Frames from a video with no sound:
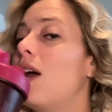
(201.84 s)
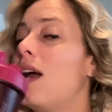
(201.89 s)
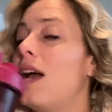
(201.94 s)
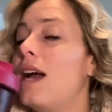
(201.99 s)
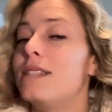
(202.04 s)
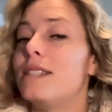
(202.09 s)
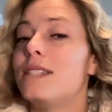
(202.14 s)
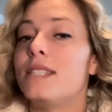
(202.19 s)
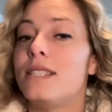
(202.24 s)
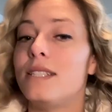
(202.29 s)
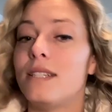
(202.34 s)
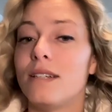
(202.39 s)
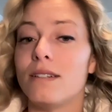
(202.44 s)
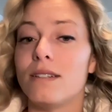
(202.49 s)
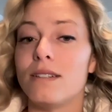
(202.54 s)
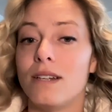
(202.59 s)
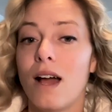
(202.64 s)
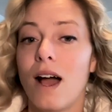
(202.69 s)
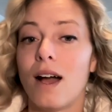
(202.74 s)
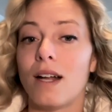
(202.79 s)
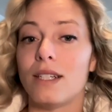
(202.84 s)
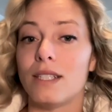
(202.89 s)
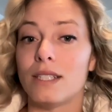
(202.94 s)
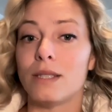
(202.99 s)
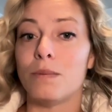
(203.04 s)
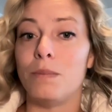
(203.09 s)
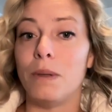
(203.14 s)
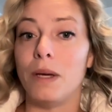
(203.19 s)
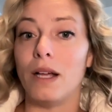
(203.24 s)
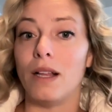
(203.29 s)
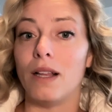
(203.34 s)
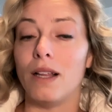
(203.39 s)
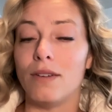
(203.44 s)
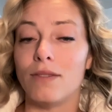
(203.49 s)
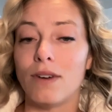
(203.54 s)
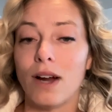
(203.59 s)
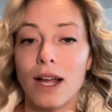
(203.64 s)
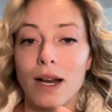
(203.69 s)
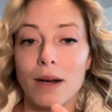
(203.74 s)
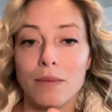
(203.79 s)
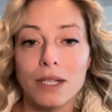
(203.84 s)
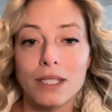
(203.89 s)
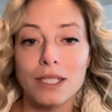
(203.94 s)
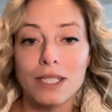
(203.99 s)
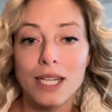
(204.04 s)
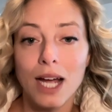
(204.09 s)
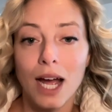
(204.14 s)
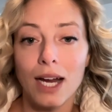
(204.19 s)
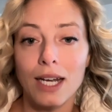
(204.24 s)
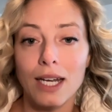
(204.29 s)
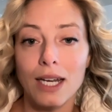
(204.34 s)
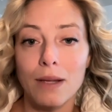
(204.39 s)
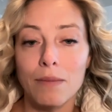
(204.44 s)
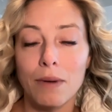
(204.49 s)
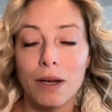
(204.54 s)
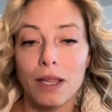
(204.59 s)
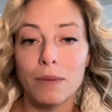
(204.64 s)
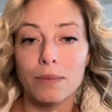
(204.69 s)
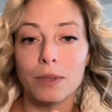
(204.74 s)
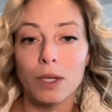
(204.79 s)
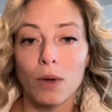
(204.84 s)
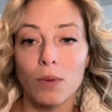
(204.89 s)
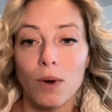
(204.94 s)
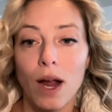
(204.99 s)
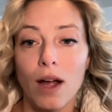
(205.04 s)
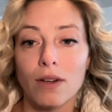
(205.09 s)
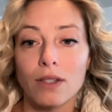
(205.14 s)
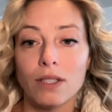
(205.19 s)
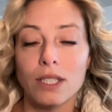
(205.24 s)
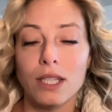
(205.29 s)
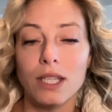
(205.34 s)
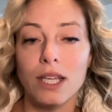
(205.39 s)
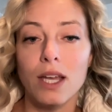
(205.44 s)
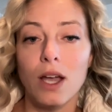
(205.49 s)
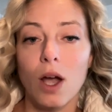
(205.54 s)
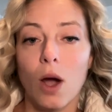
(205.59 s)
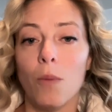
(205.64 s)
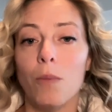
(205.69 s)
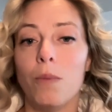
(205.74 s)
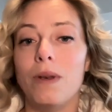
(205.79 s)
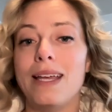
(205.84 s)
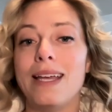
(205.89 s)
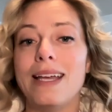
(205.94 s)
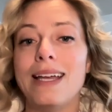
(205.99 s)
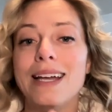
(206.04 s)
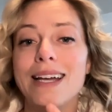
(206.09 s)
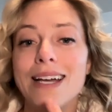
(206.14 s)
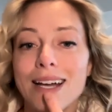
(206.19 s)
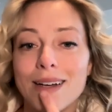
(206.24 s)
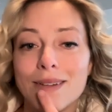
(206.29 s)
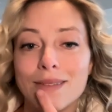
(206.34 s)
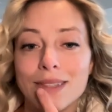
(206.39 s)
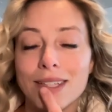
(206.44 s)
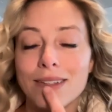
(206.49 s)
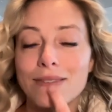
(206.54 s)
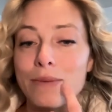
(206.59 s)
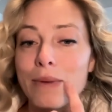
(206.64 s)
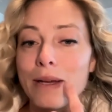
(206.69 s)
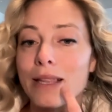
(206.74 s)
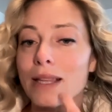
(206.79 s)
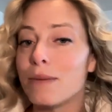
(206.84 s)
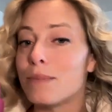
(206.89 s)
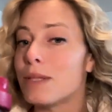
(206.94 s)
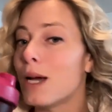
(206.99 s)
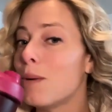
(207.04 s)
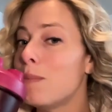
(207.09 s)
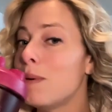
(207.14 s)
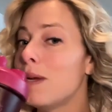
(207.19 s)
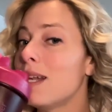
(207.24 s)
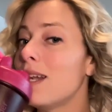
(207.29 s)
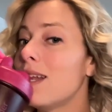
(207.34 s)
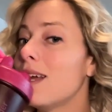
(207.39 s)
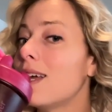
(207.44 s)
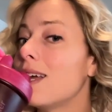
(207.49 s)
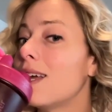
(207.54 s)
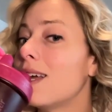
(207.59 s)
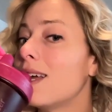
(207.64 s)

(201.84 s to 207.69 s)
and still not spill, right? I'm not tightening my lips around the opening. I'm leaving my lips open,